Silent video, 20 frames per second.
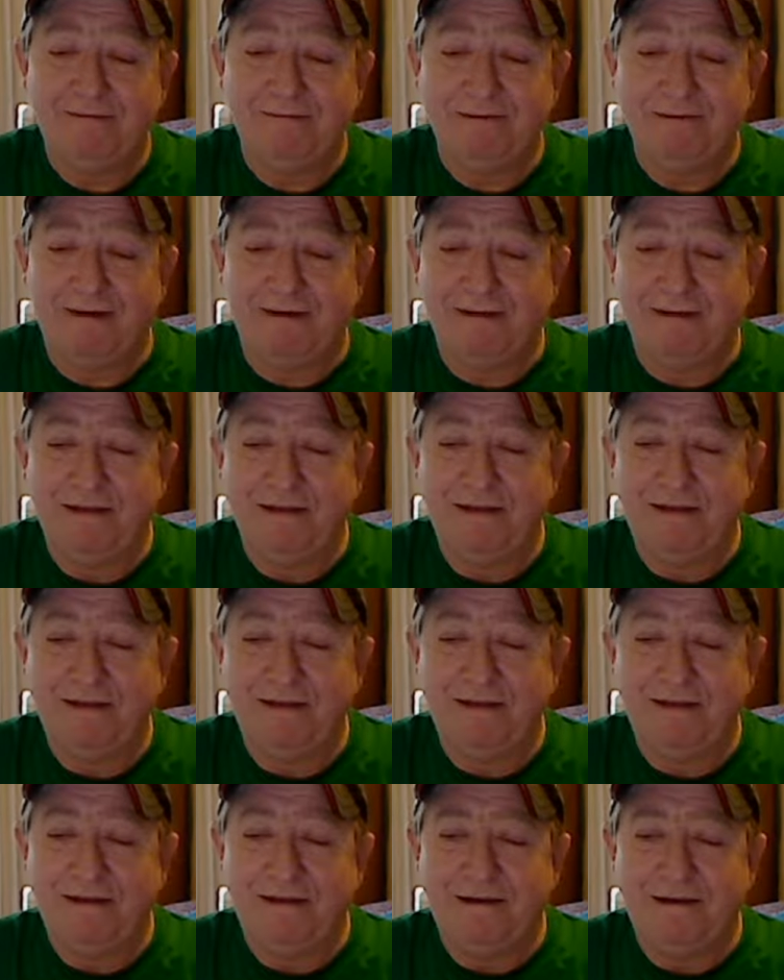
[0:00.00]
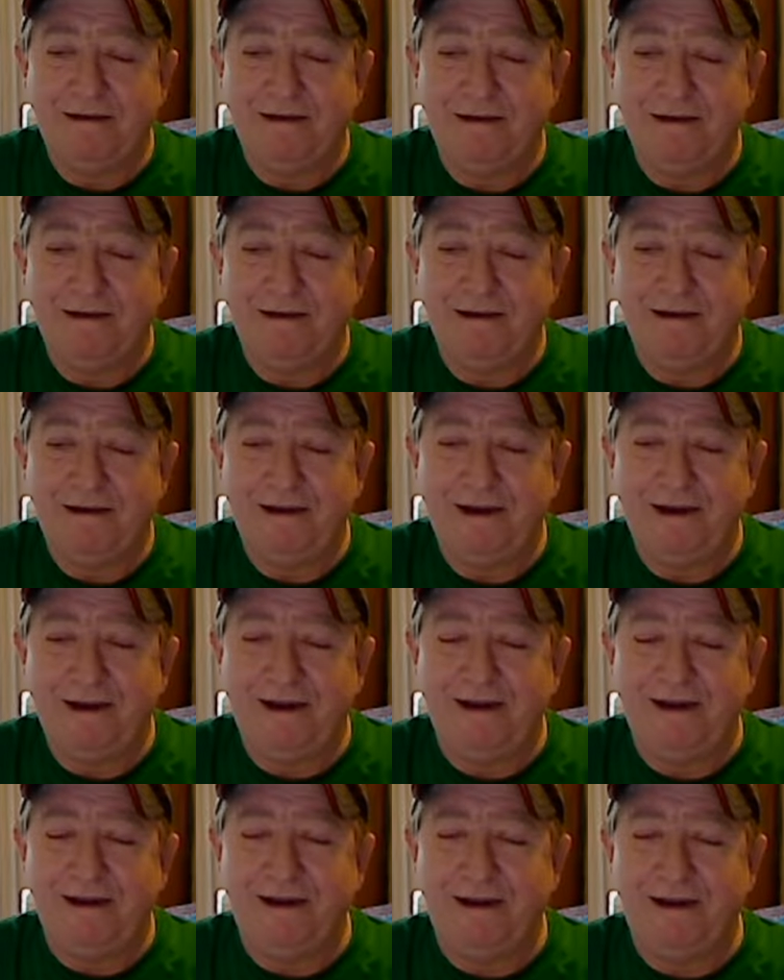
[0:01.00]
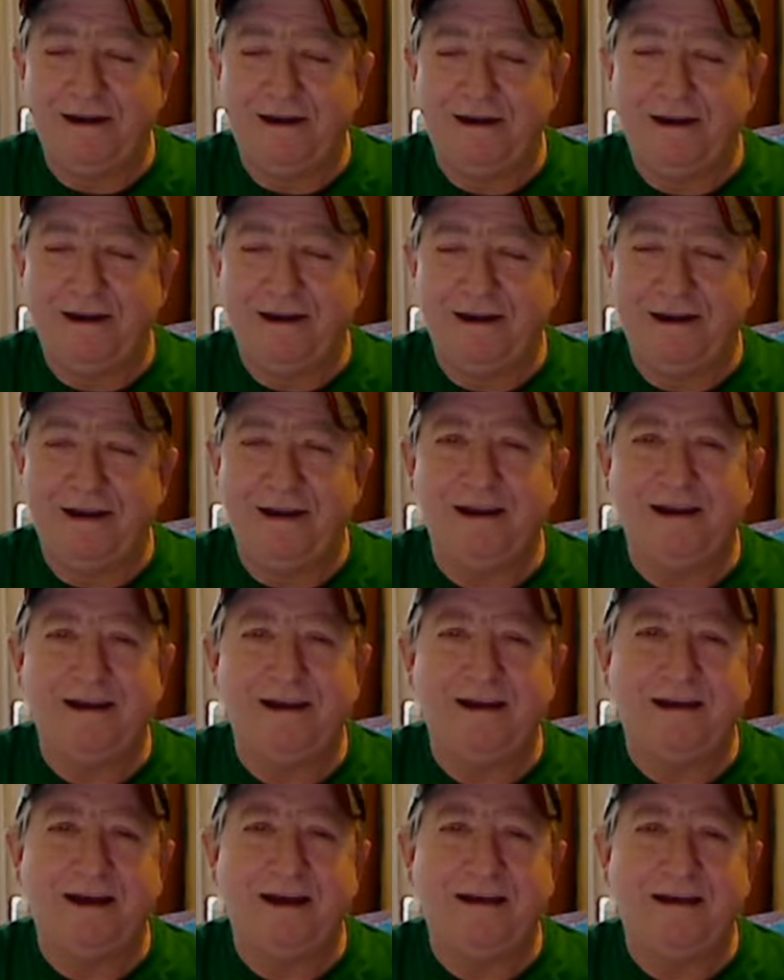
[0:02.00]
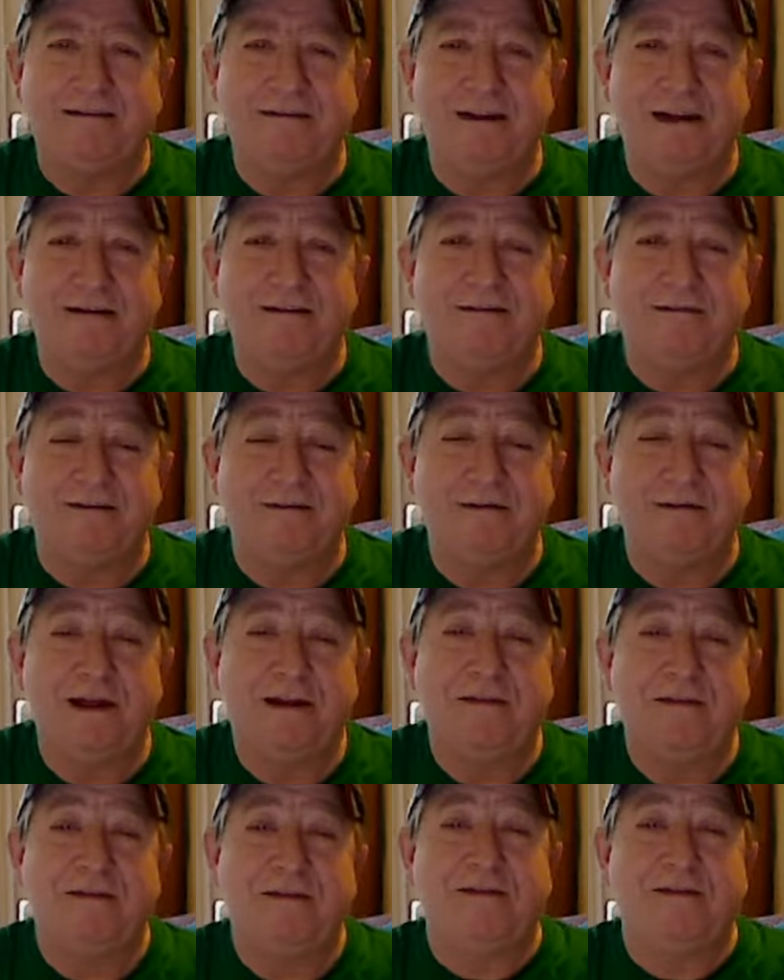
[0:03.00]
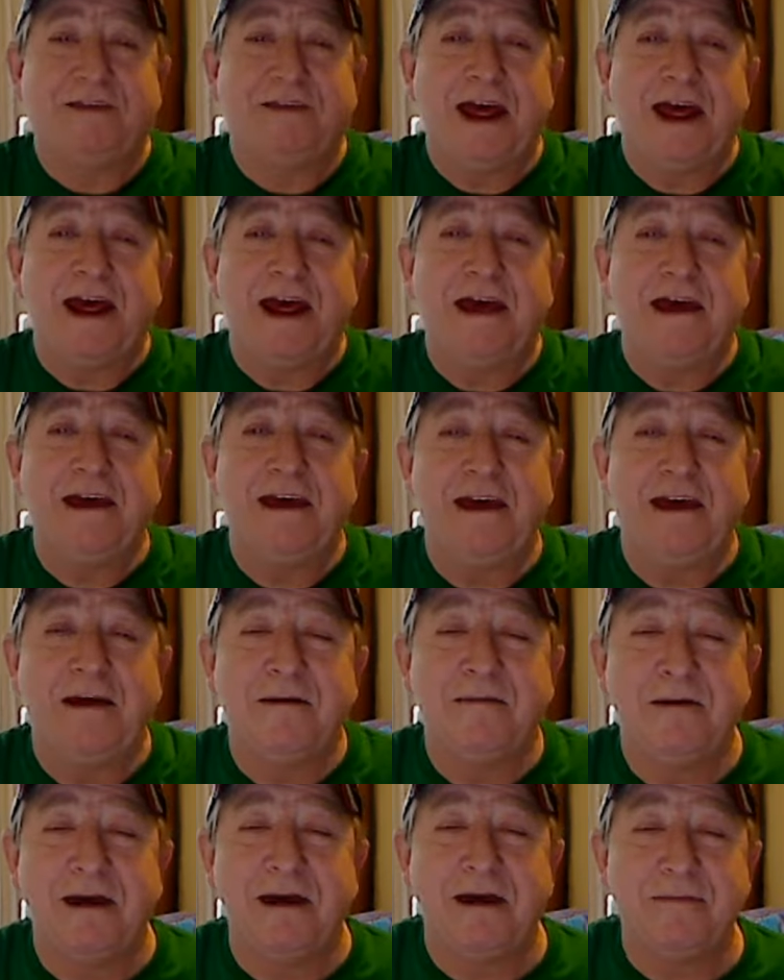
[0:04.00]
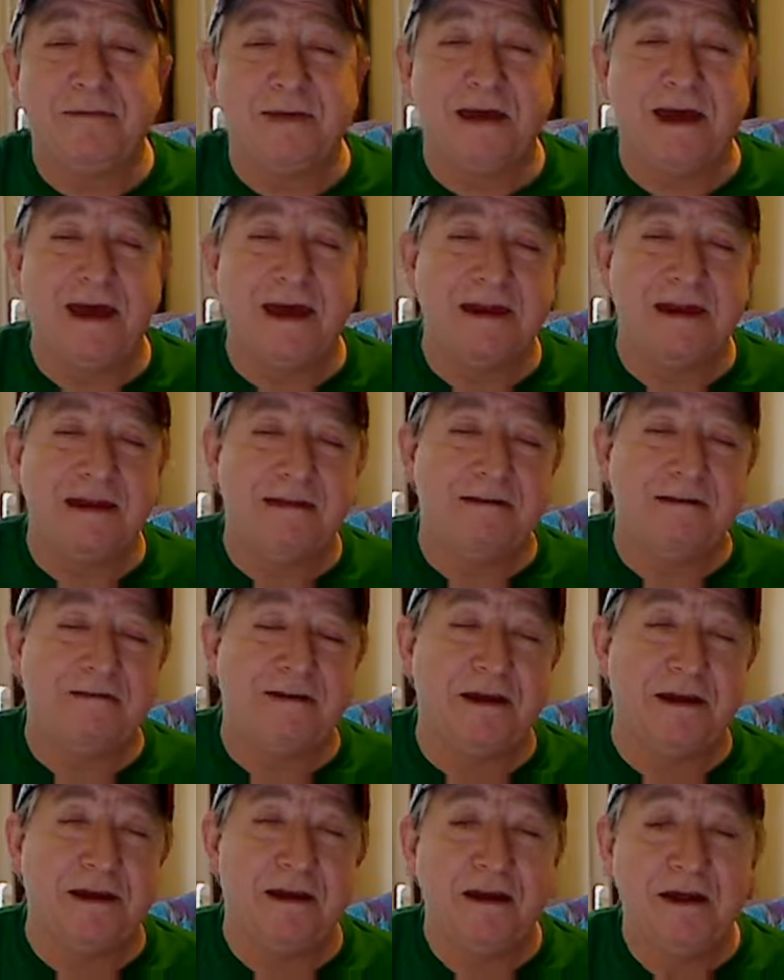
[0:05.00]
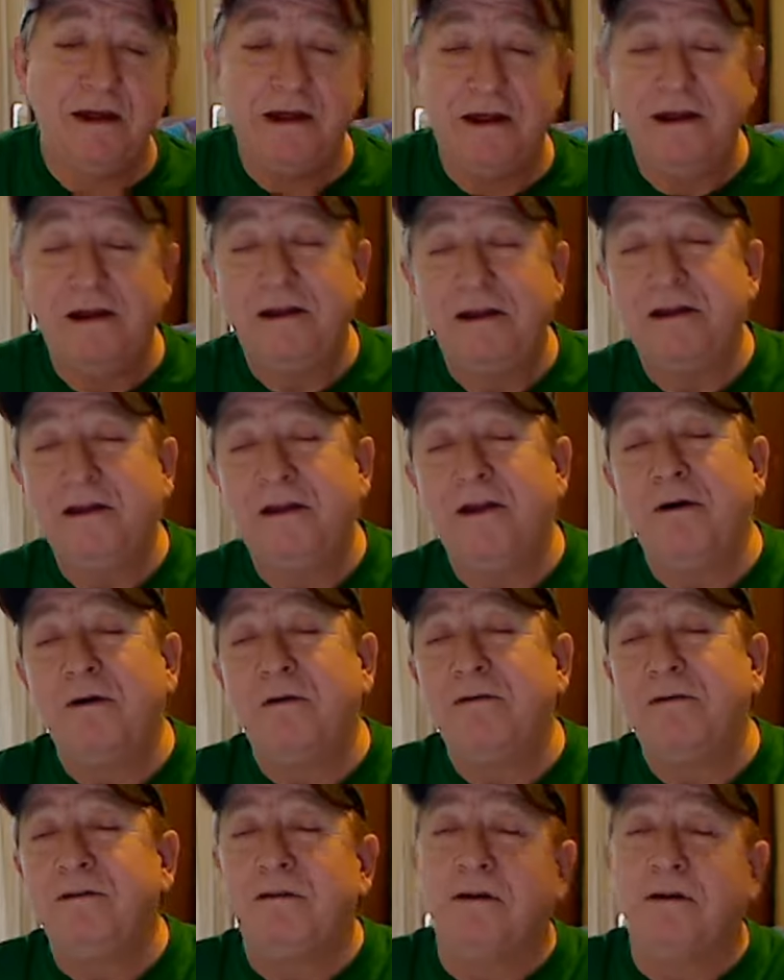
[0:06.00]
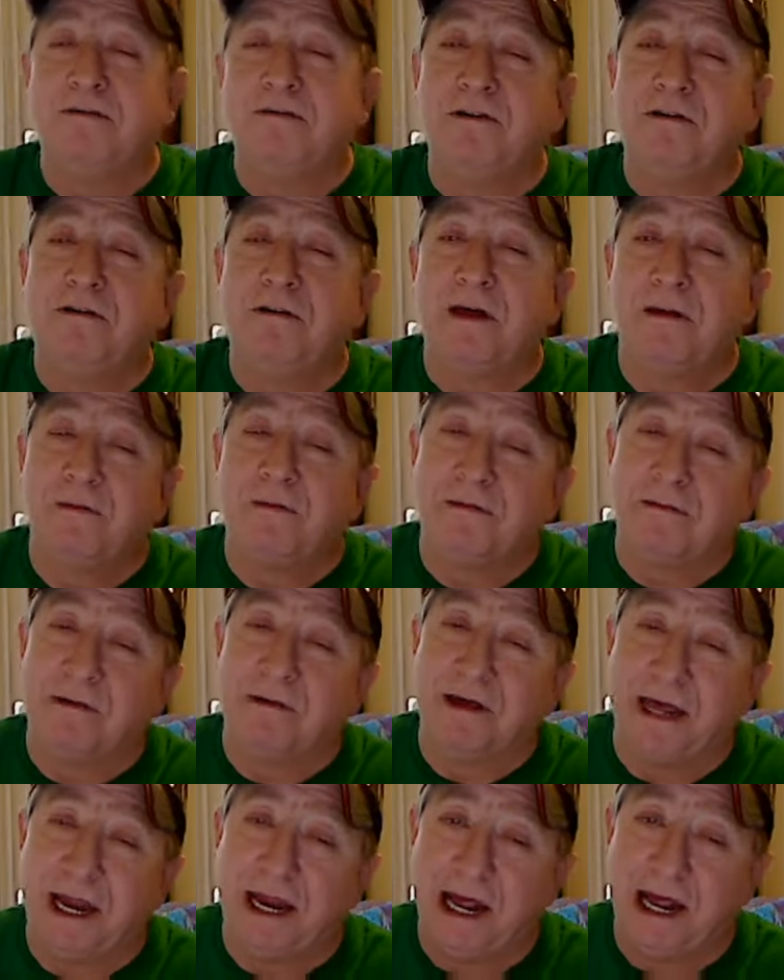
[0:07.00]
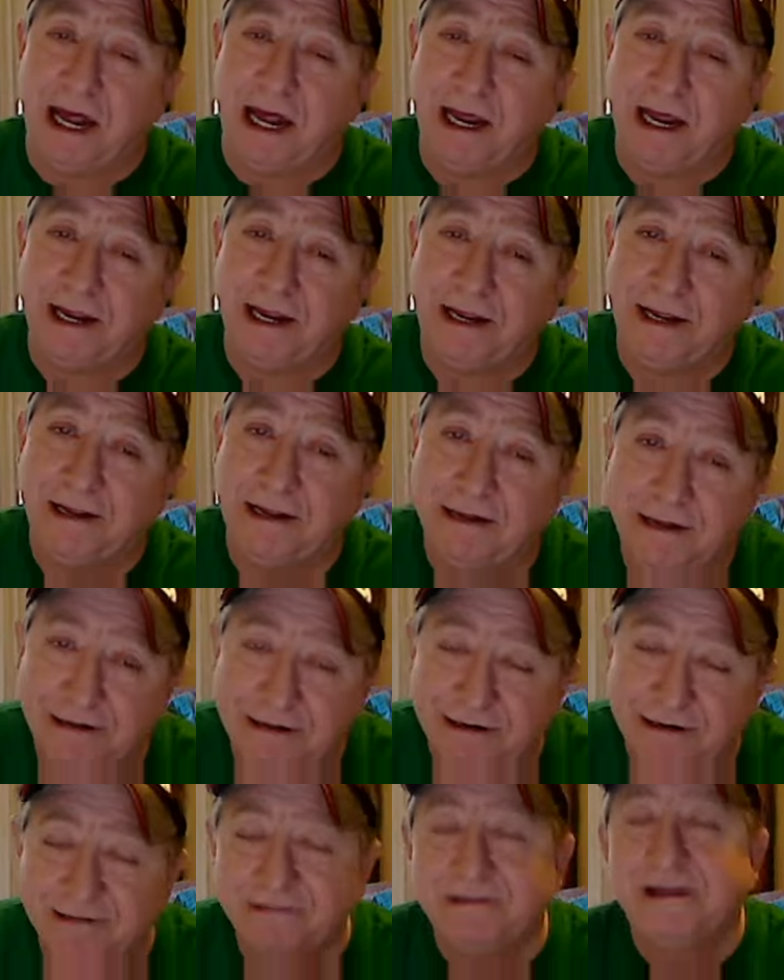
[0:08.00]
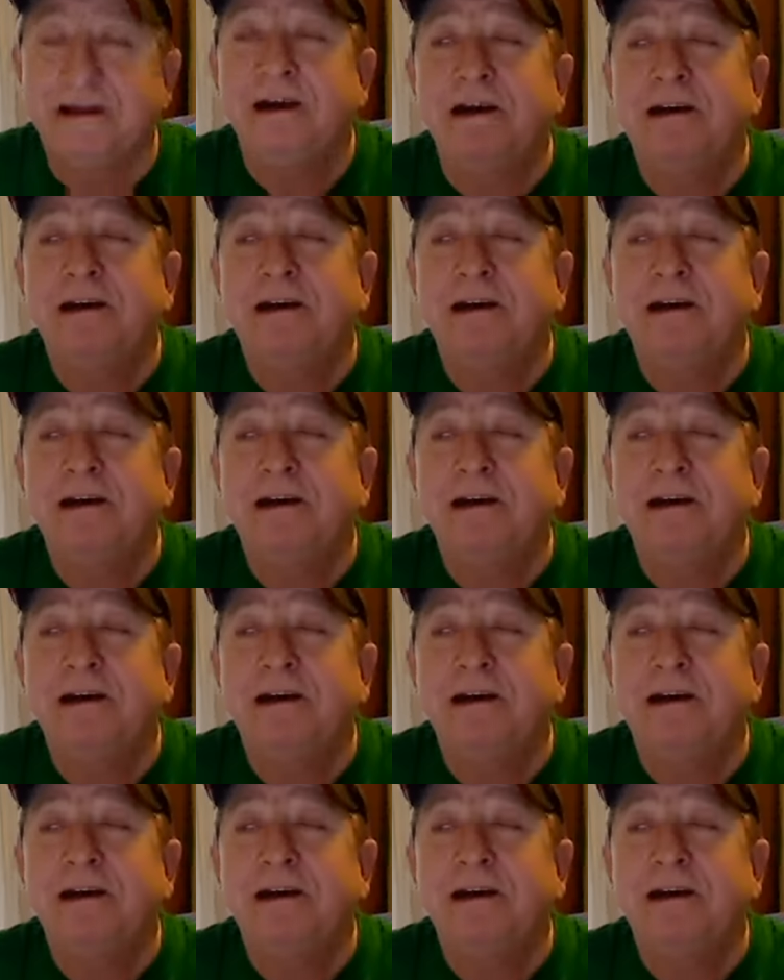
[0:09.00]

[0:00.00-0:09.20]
Now, and then he has an angel come down and stay Abraham's hand and say, no, you don't have to do that. I was only kidding. Just